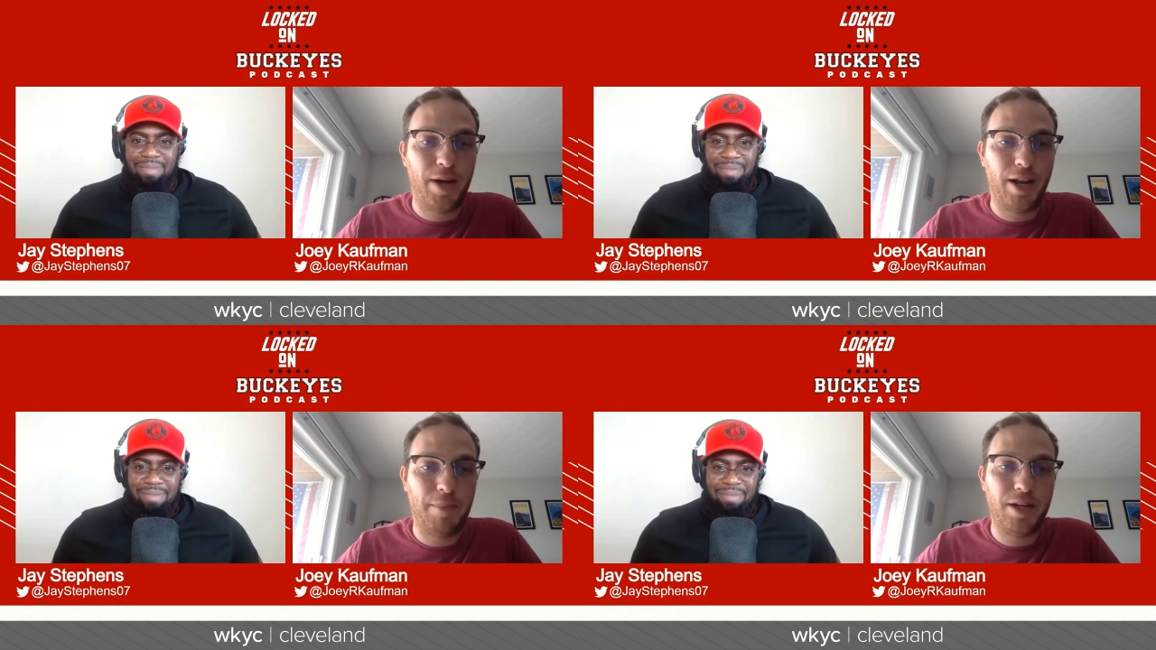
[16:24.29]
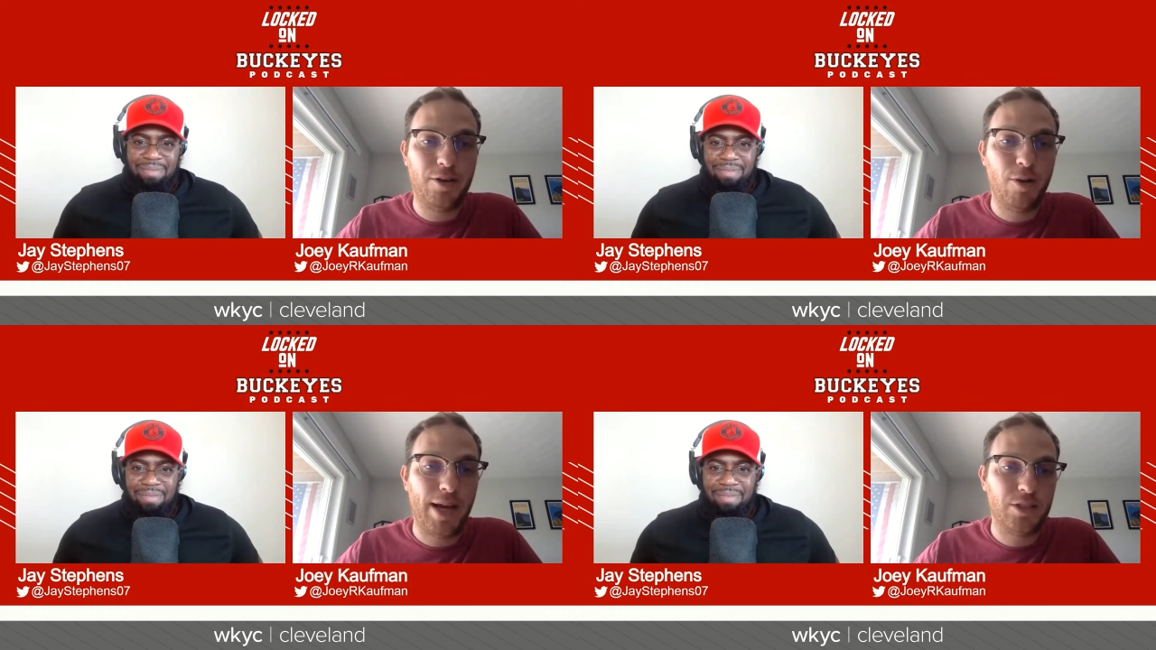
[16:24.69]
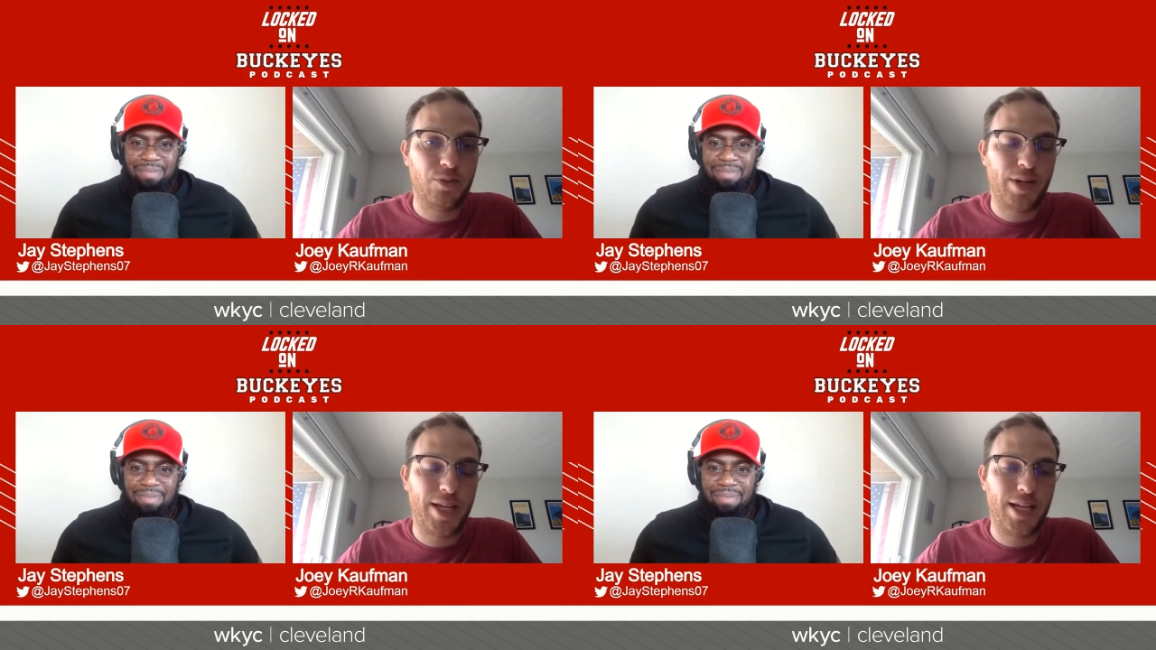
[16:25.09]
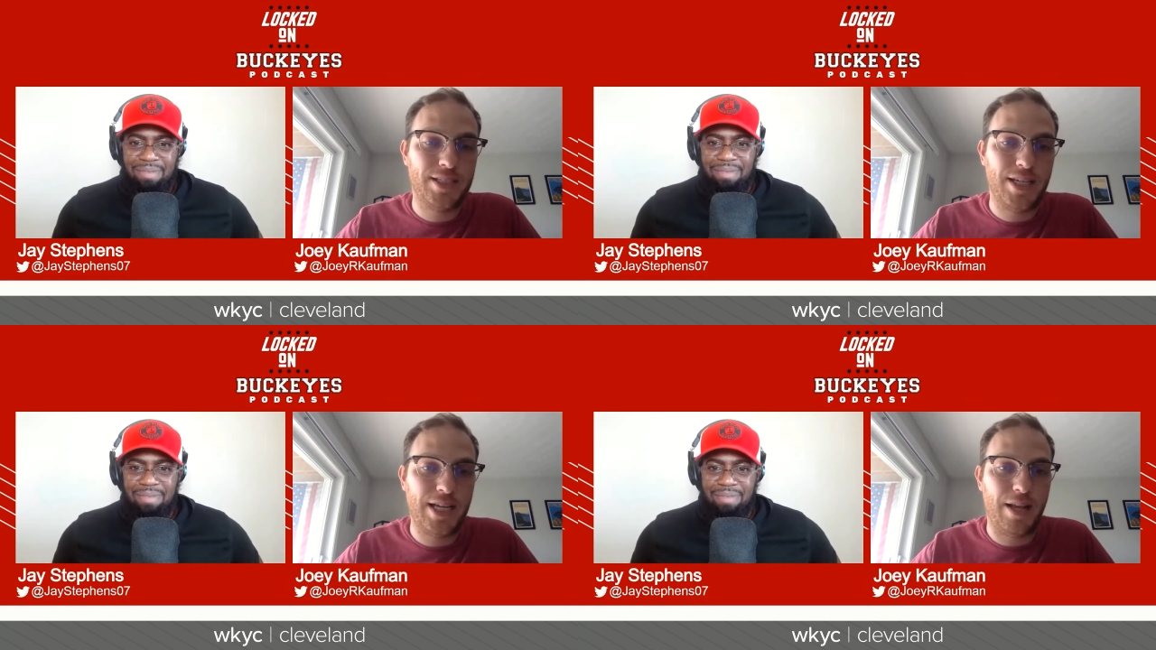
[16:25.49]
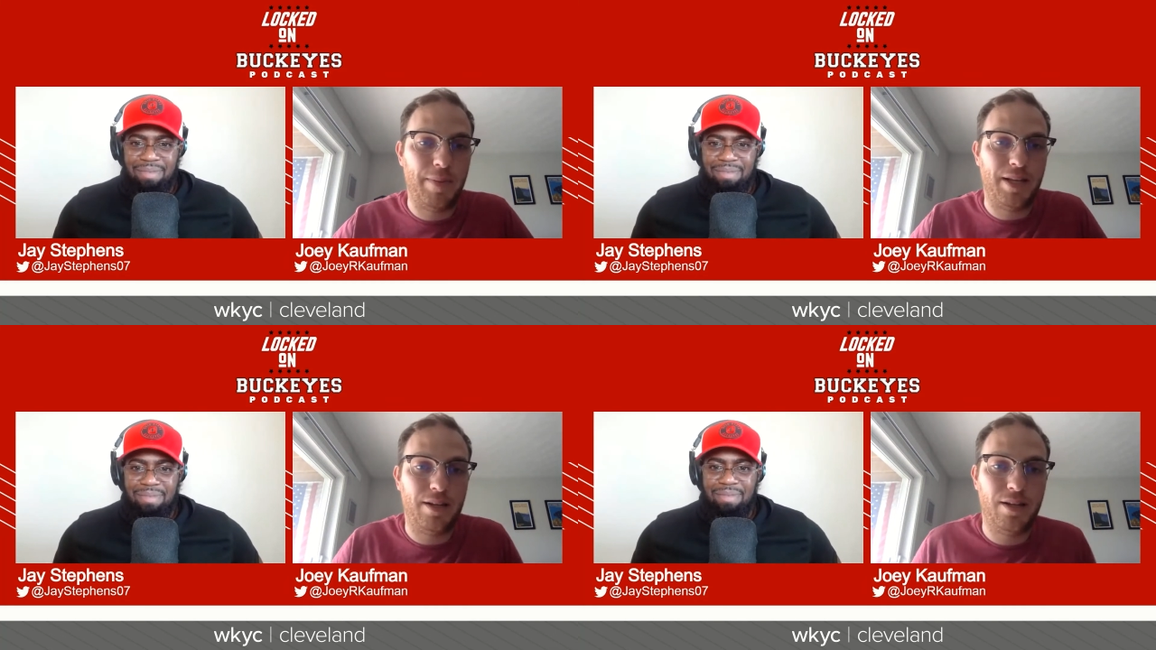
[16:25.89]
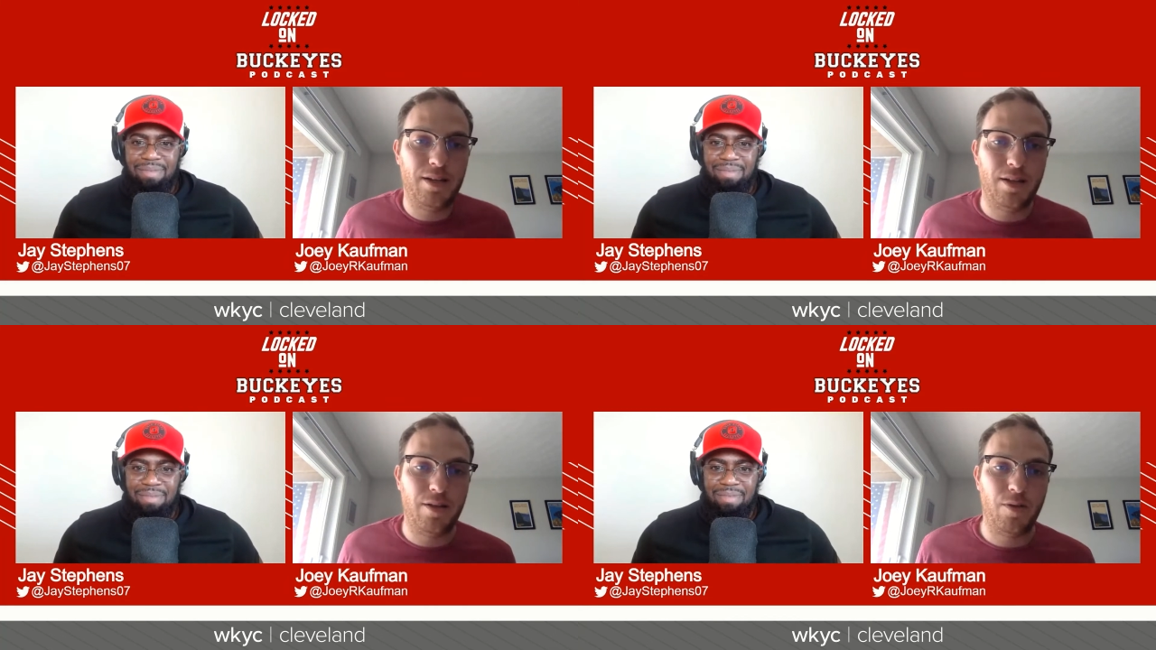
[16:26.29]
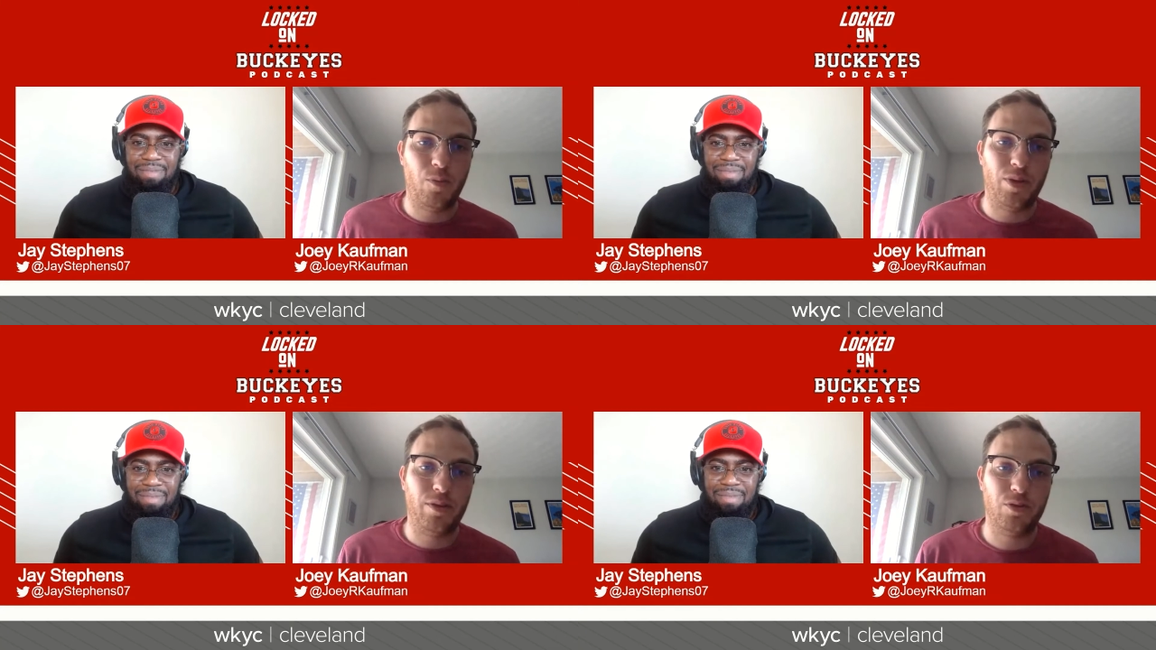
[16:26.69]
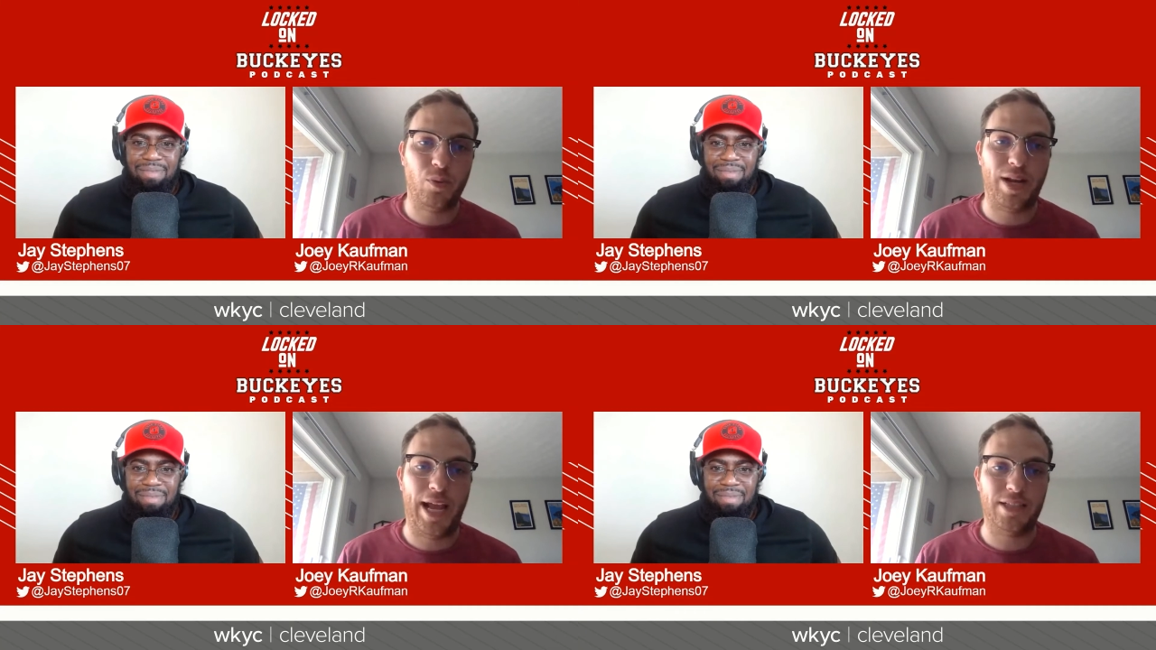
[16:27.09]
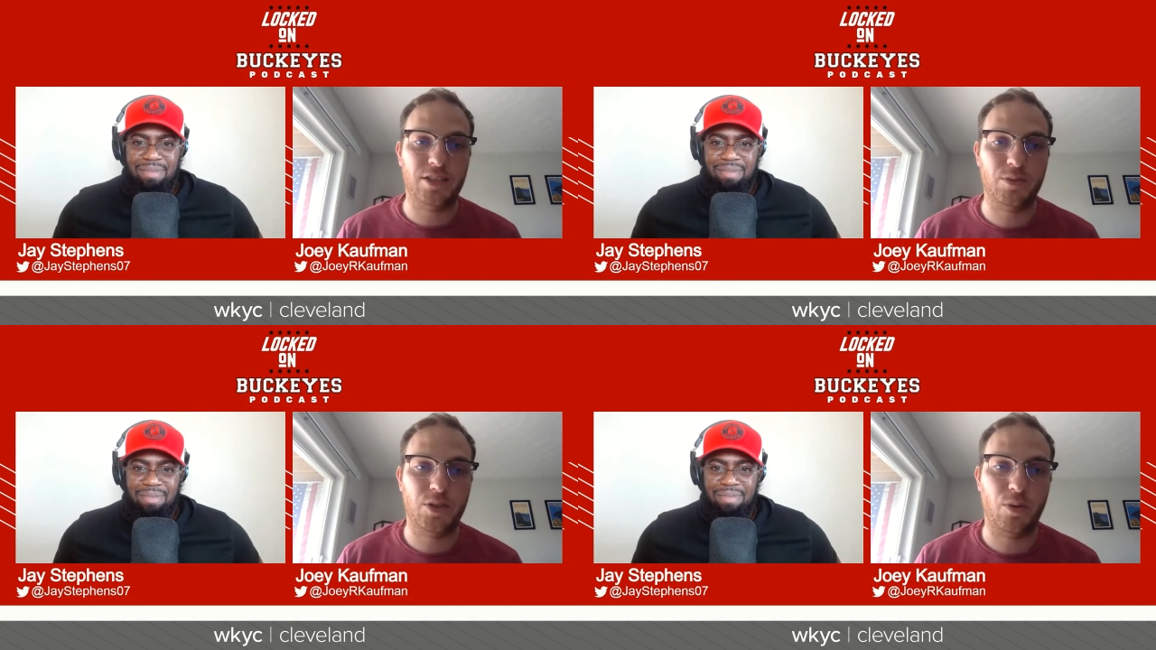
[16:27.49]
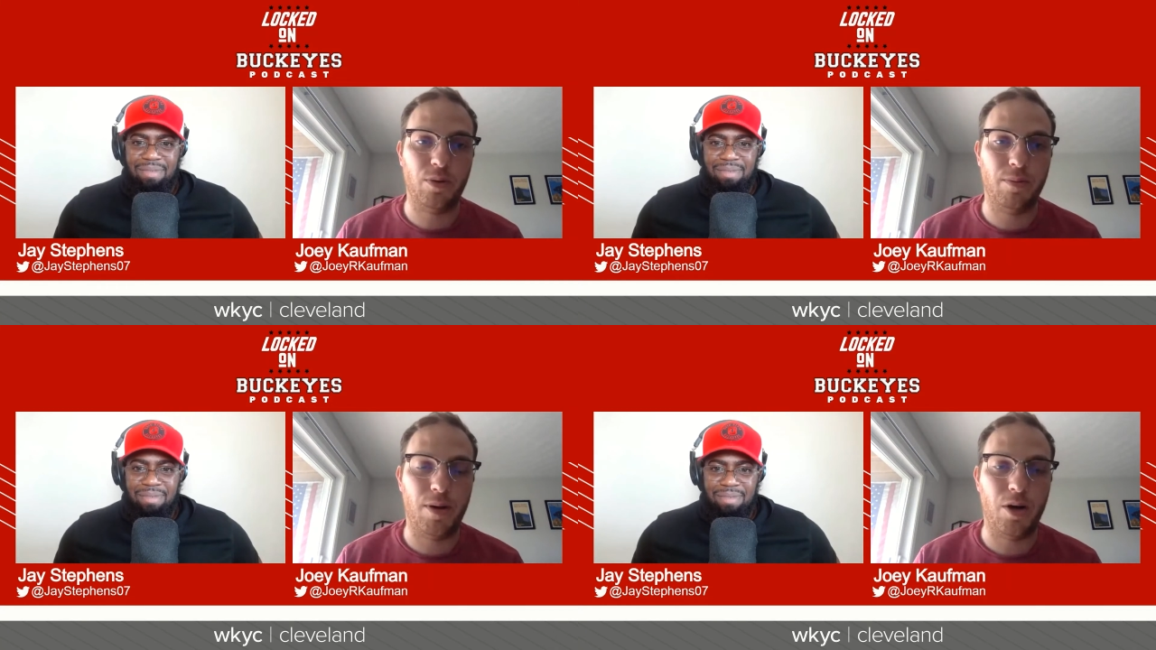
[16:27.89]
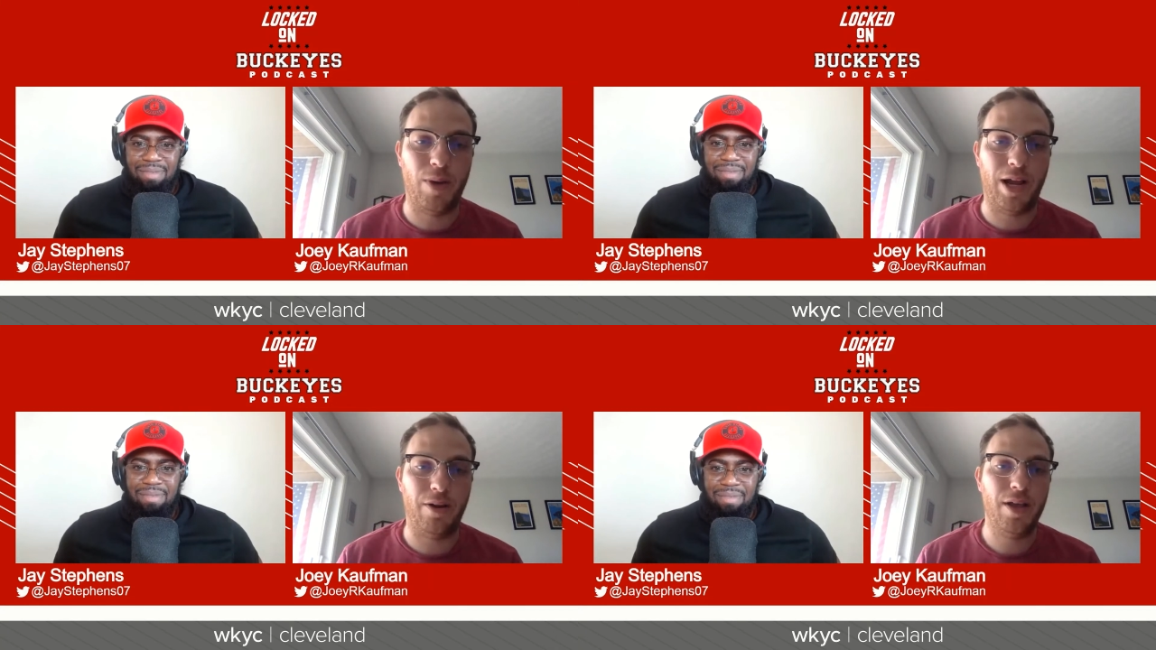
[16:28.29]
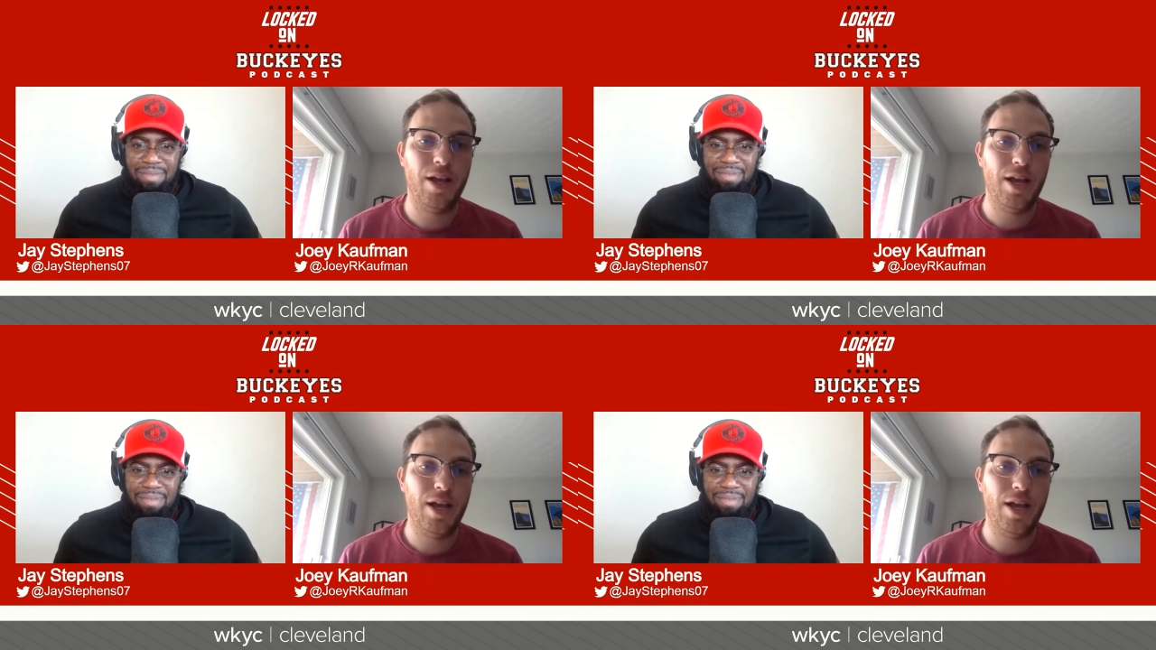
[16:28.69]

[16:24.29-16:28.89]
Speaker 1: But I mean, you go back to 2018. I mean, when Dwayne Haskins was throwing the ball around,